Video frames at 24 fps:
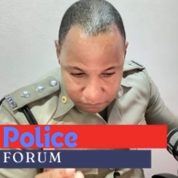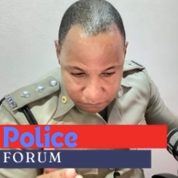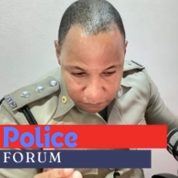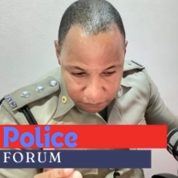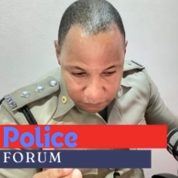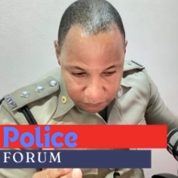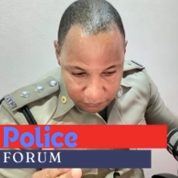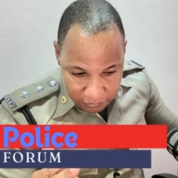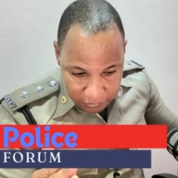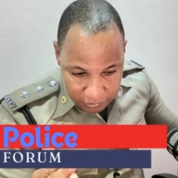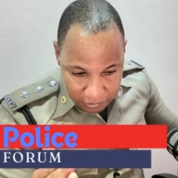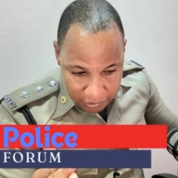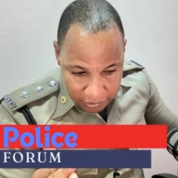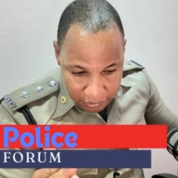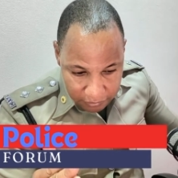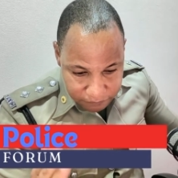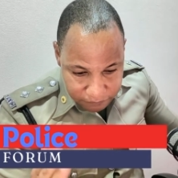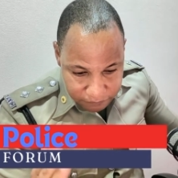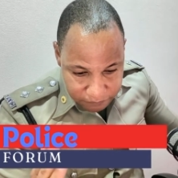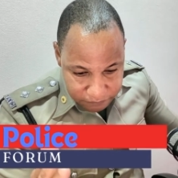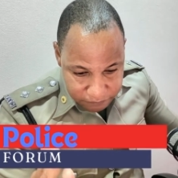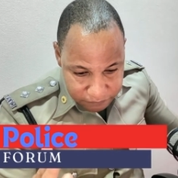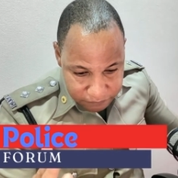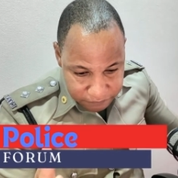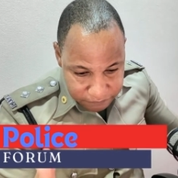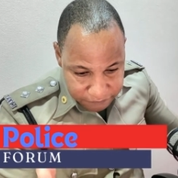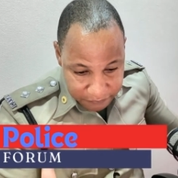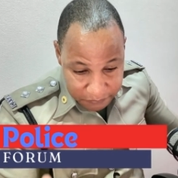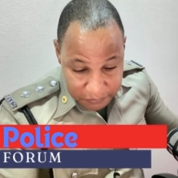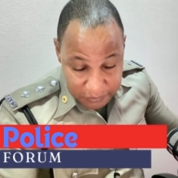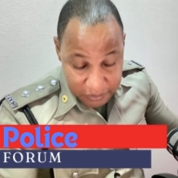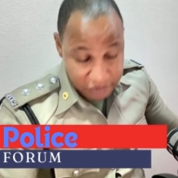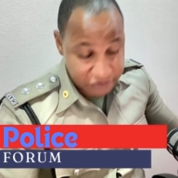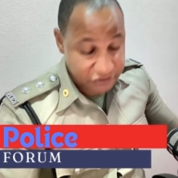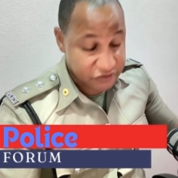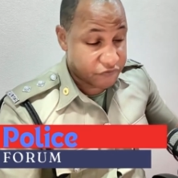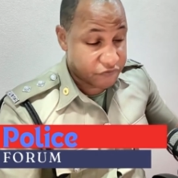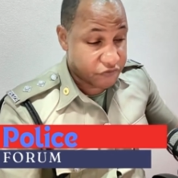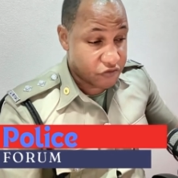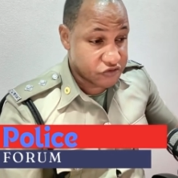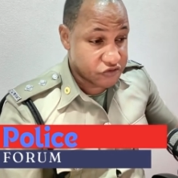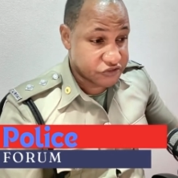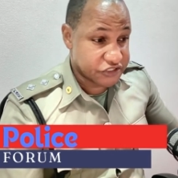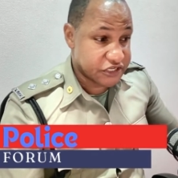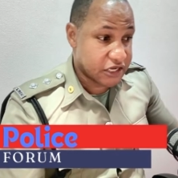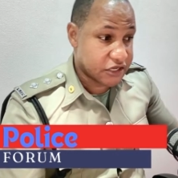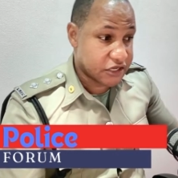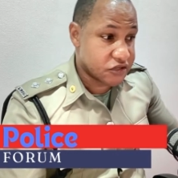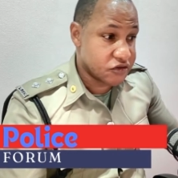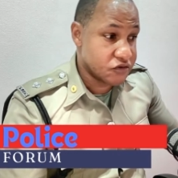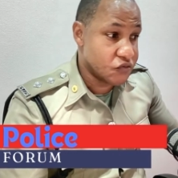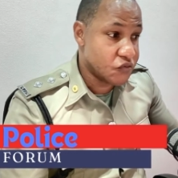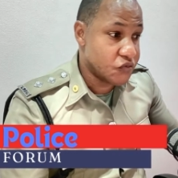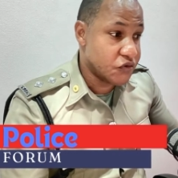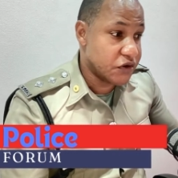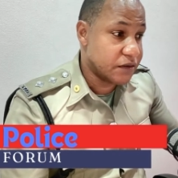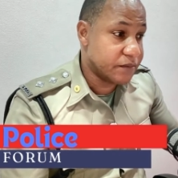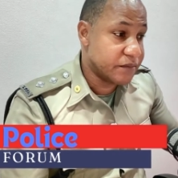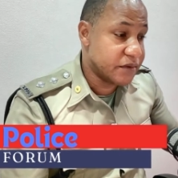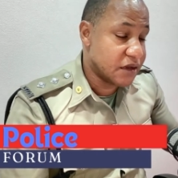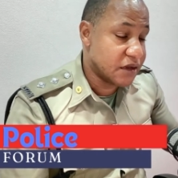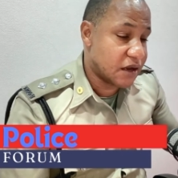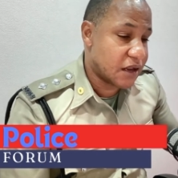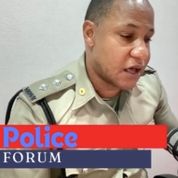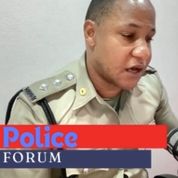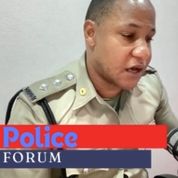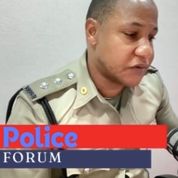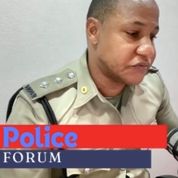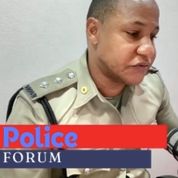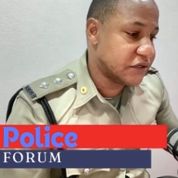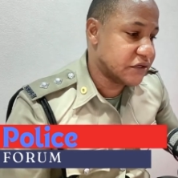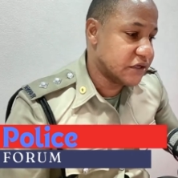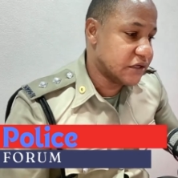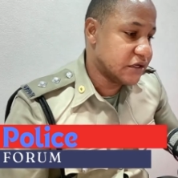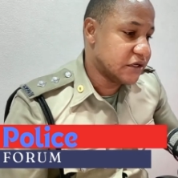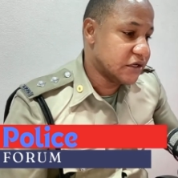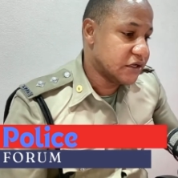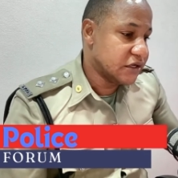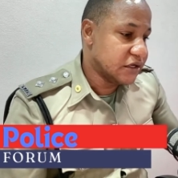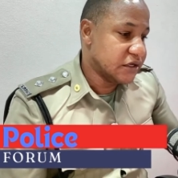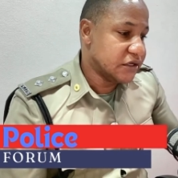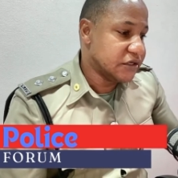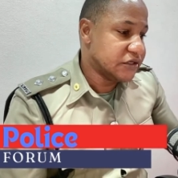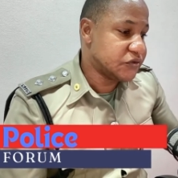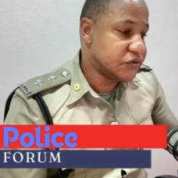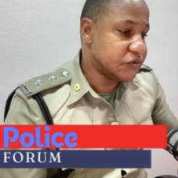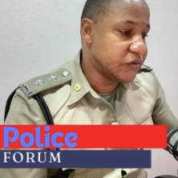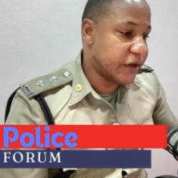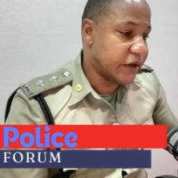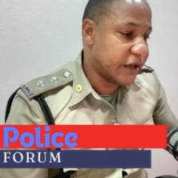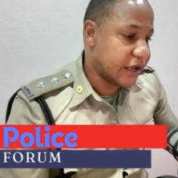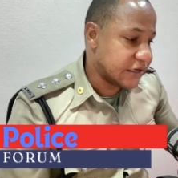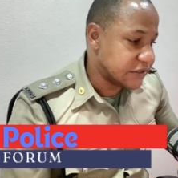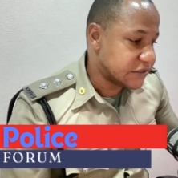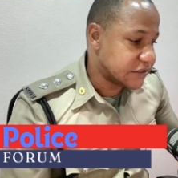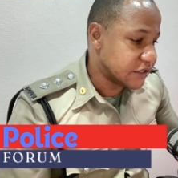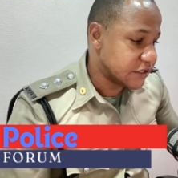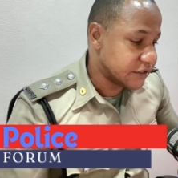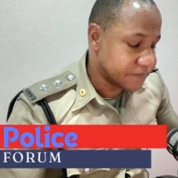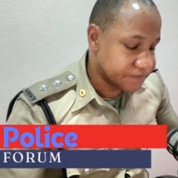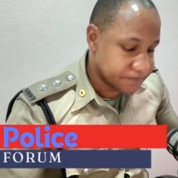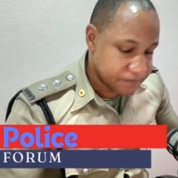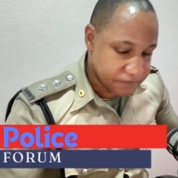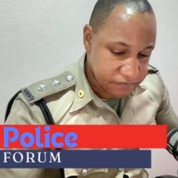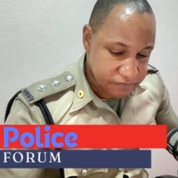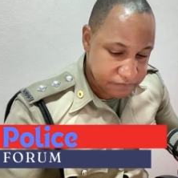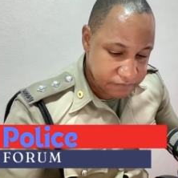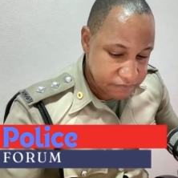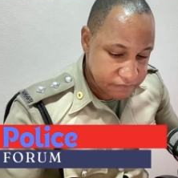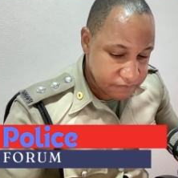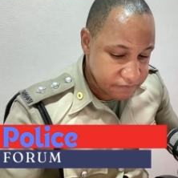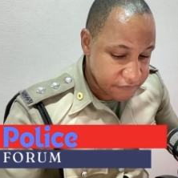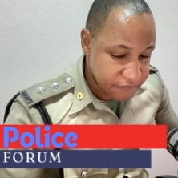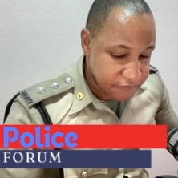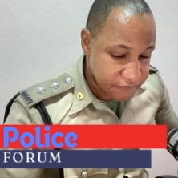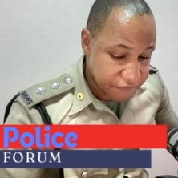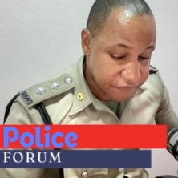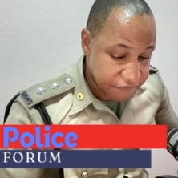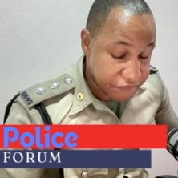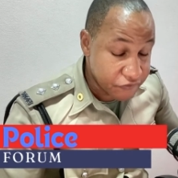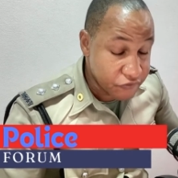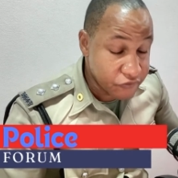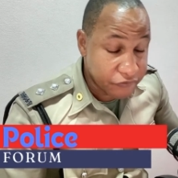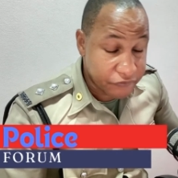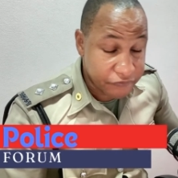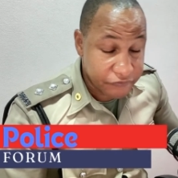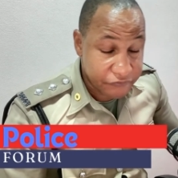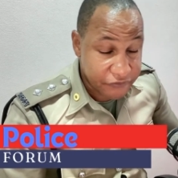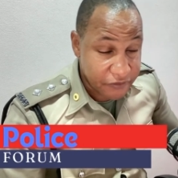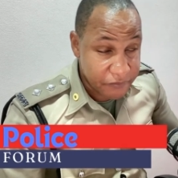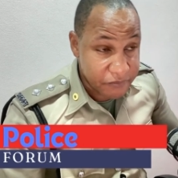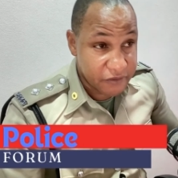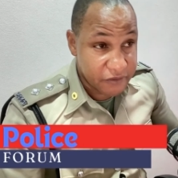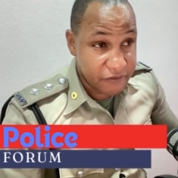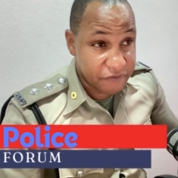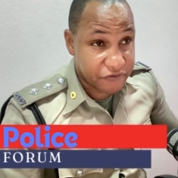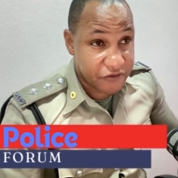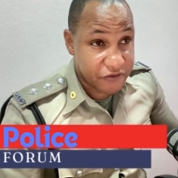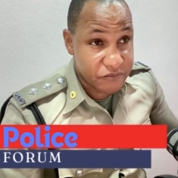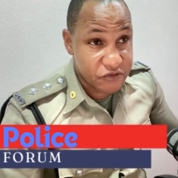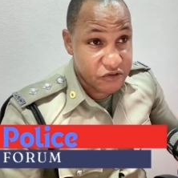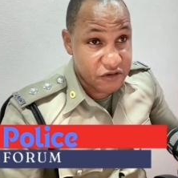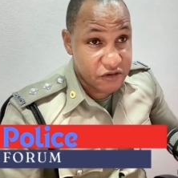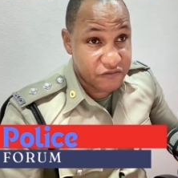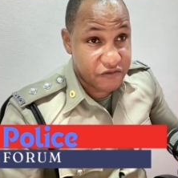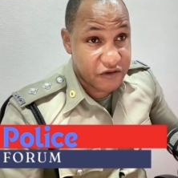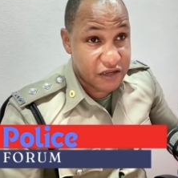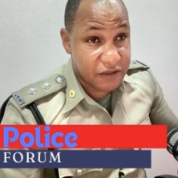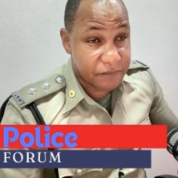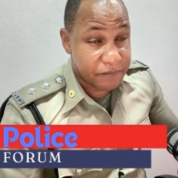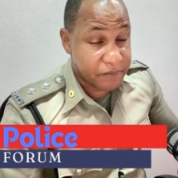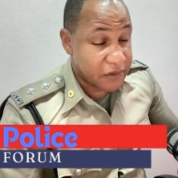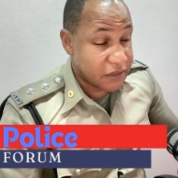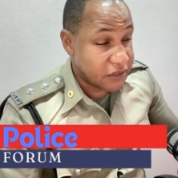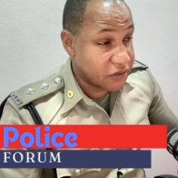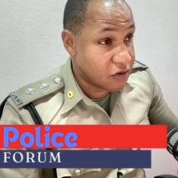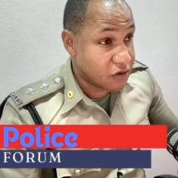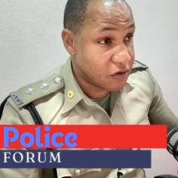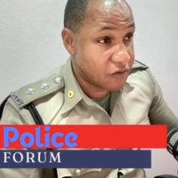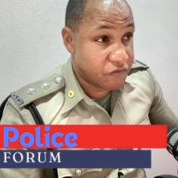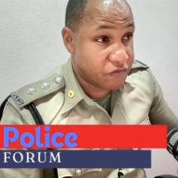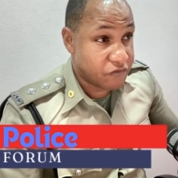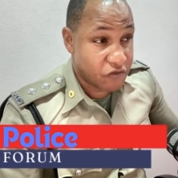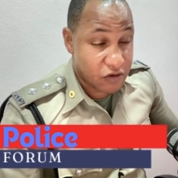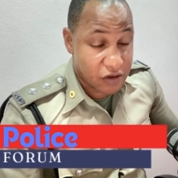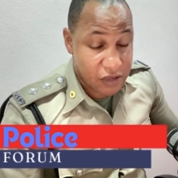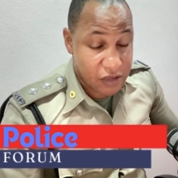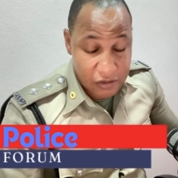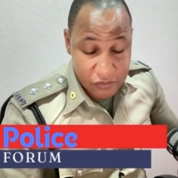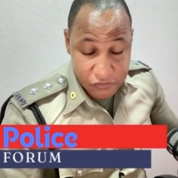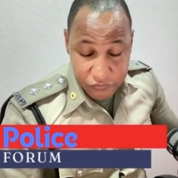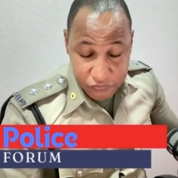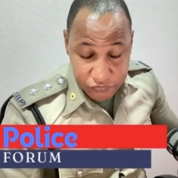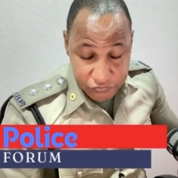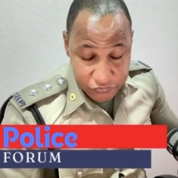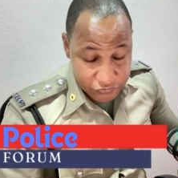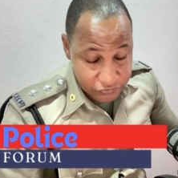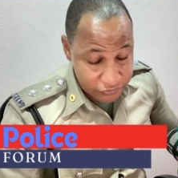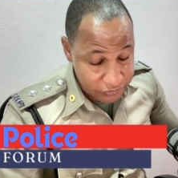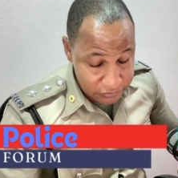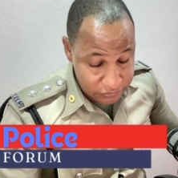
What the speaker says: from the direction of Font Saint-Jacques, you will be allowed to enter through from the development down Foncaco Road,